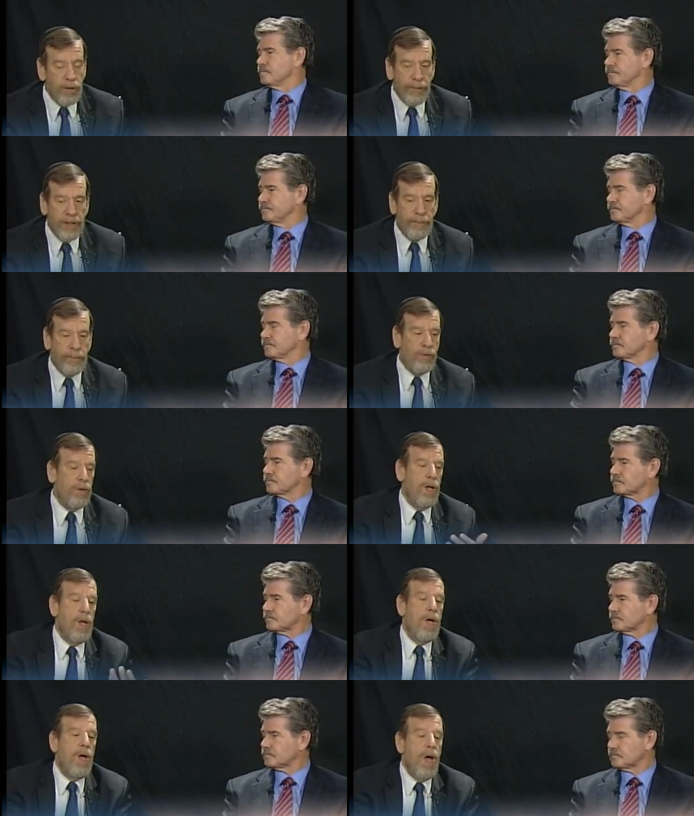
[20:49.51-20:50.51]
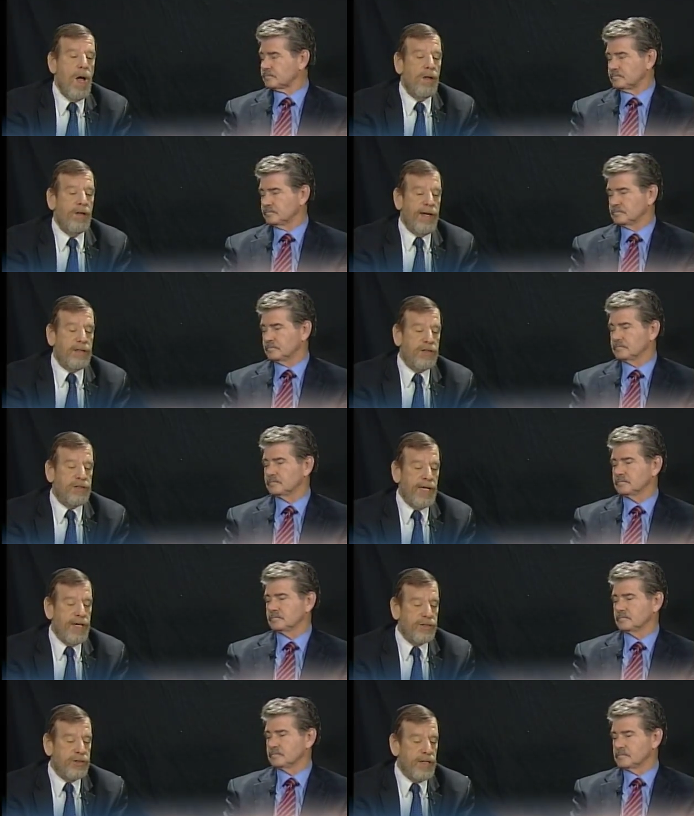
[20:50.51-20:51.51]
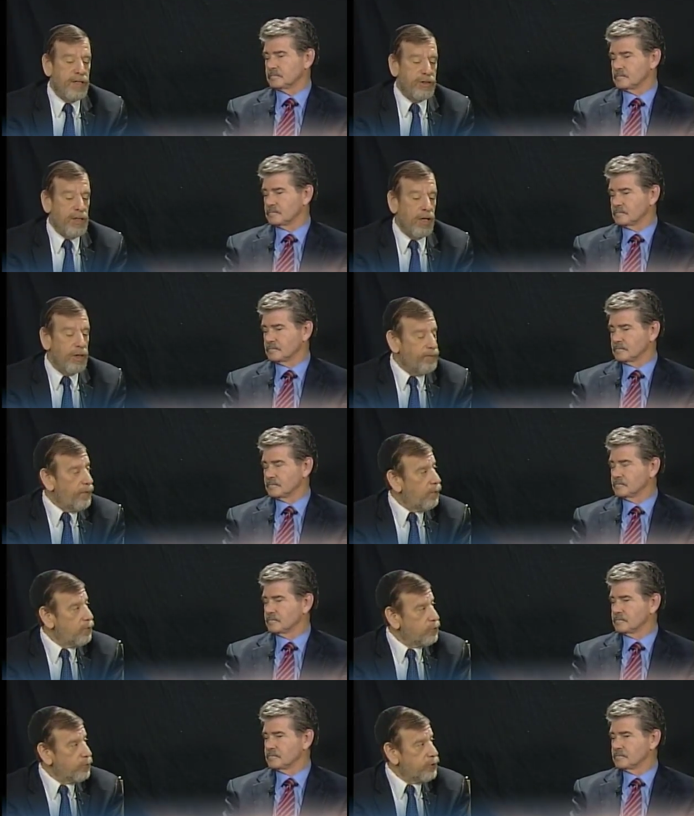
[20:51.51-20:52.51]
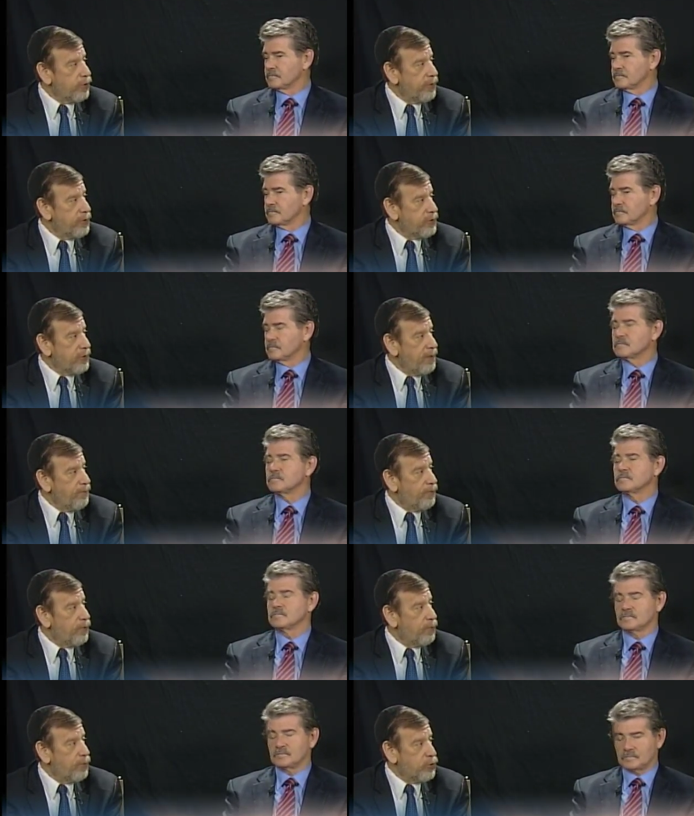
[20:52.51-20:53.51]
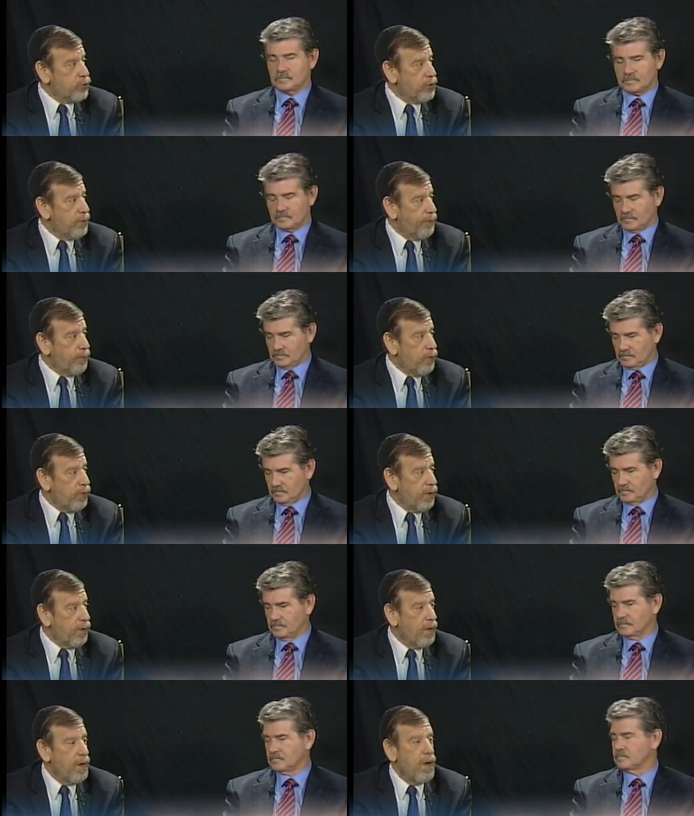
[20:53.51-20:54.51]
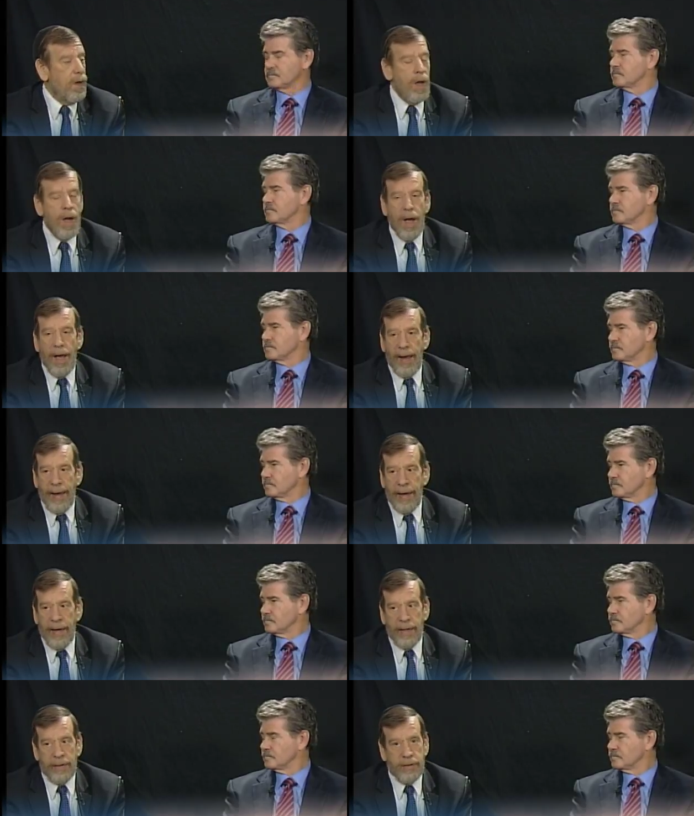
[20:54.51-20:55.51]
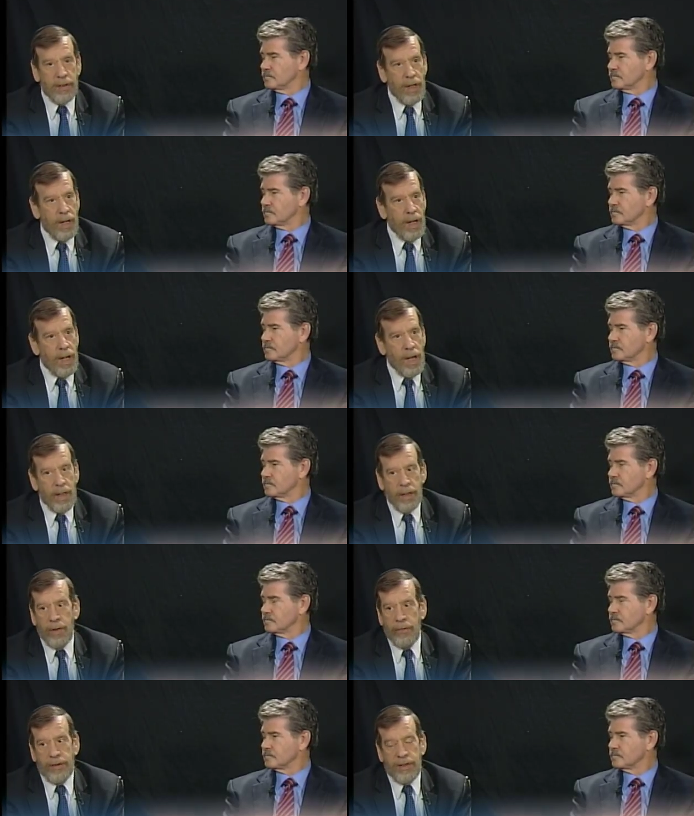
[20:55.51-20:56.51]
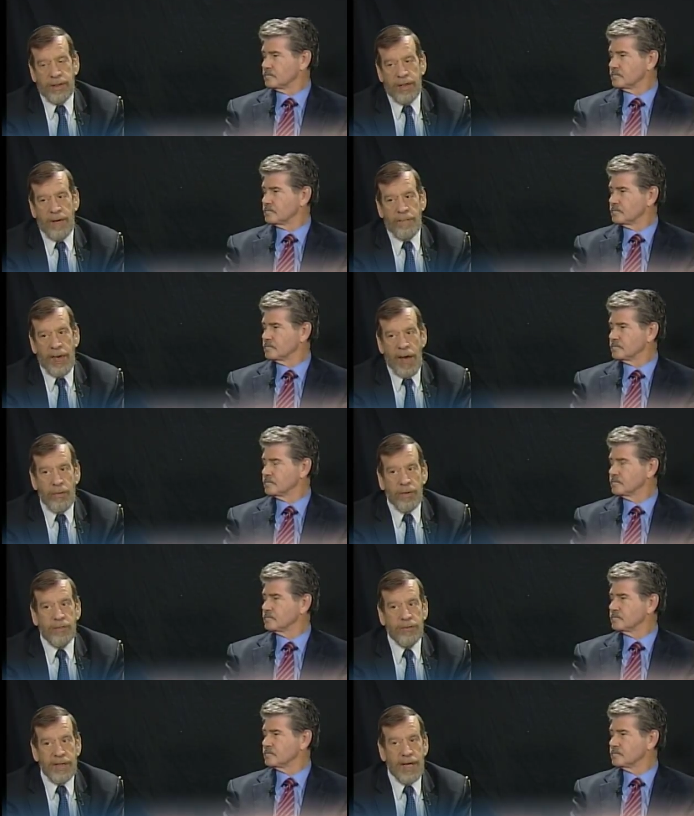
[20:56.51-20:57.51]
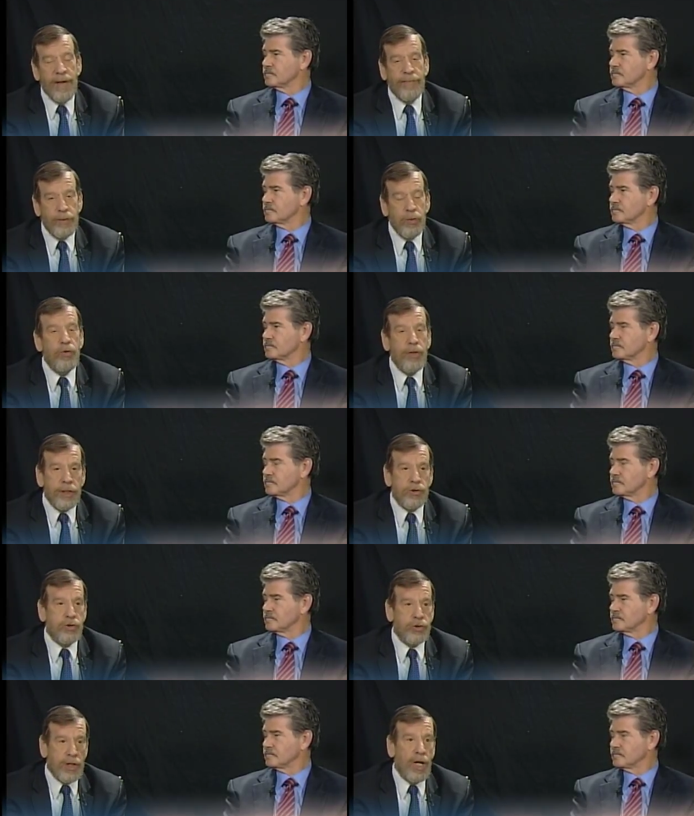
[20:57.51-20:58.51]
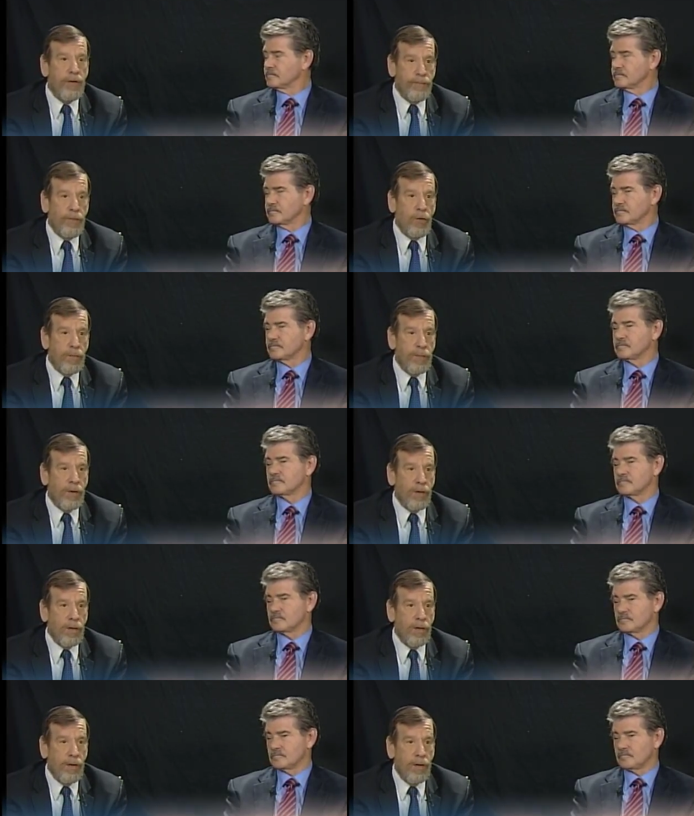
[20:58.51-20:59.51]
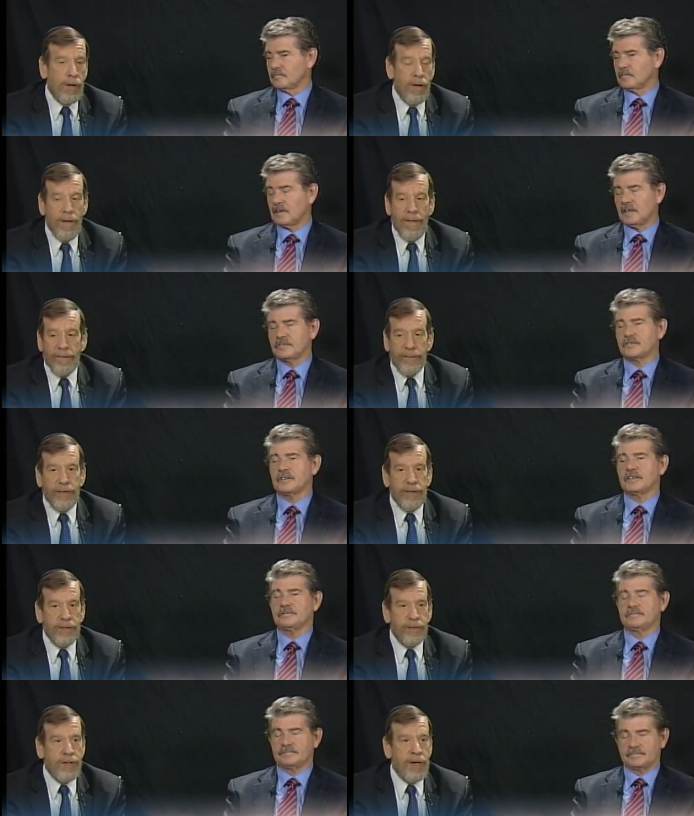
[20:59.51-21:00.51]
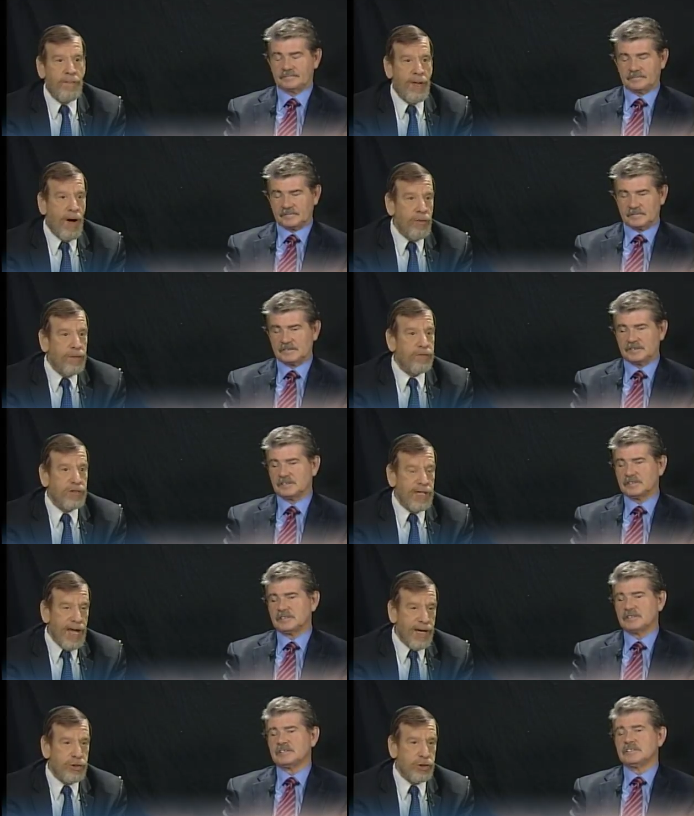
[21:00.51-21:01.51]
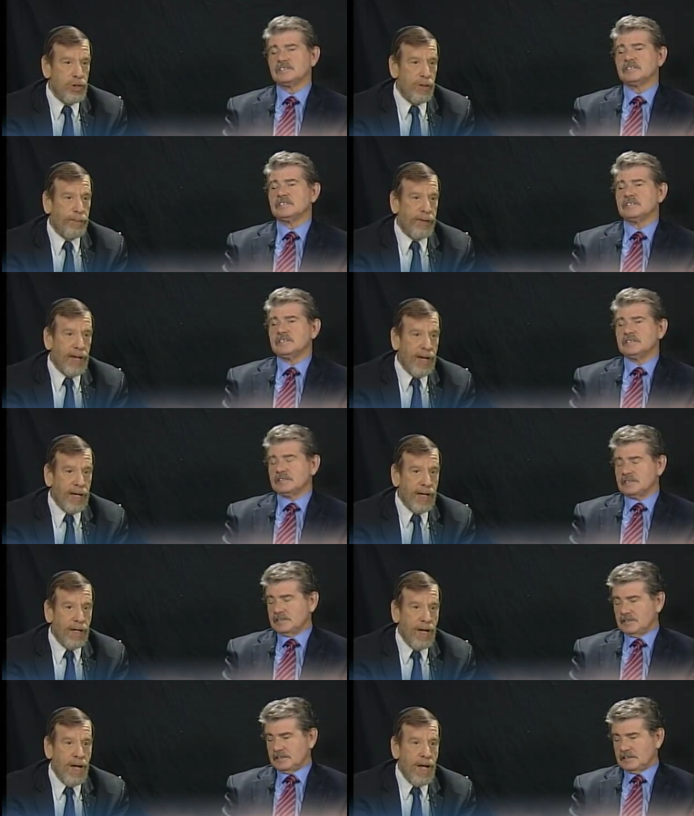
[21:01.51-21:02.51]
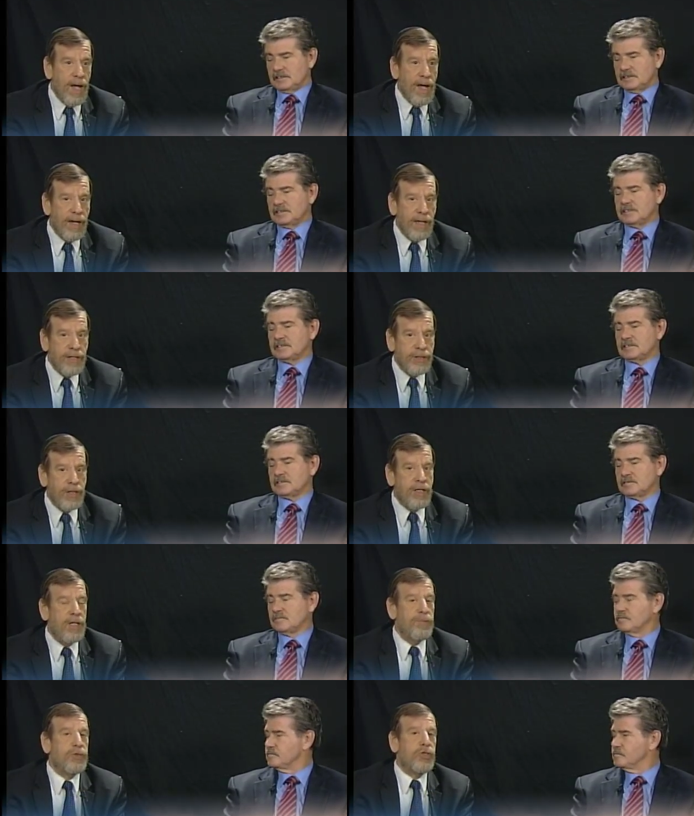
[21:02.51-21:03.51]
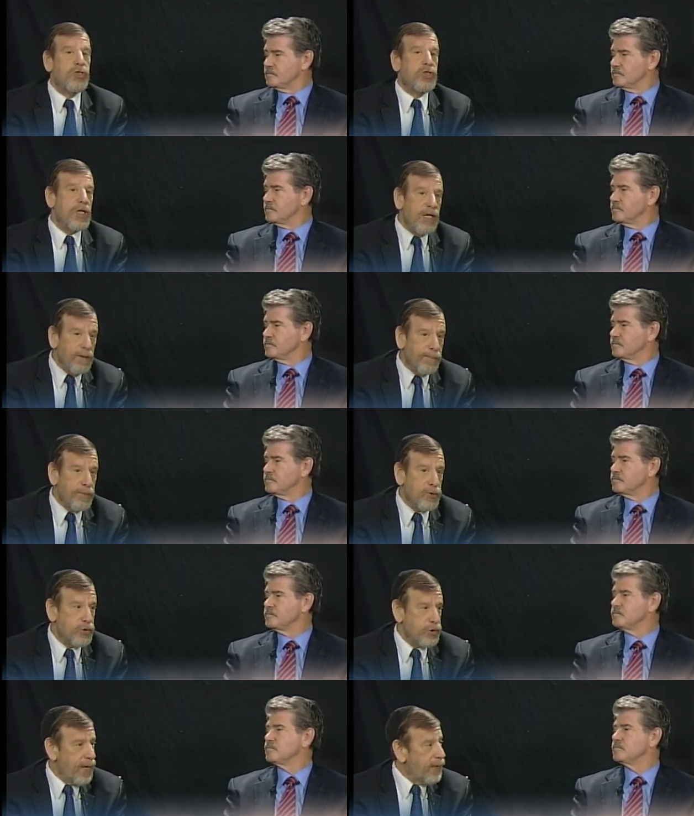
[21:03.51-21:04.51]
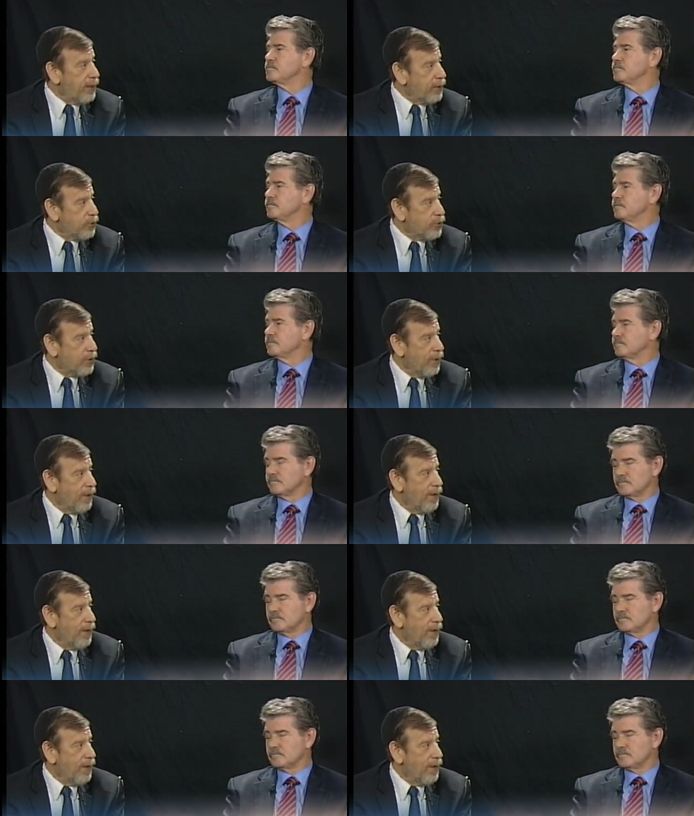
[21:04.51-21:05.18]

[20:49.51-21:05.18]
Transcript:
Speaker 1: people, like the taxes on telephones, which are the same for the rich and the poor. And you know the the amount of if you look at your telephone bill, that's right. The, the amount of tax you're paying is an obscene percentage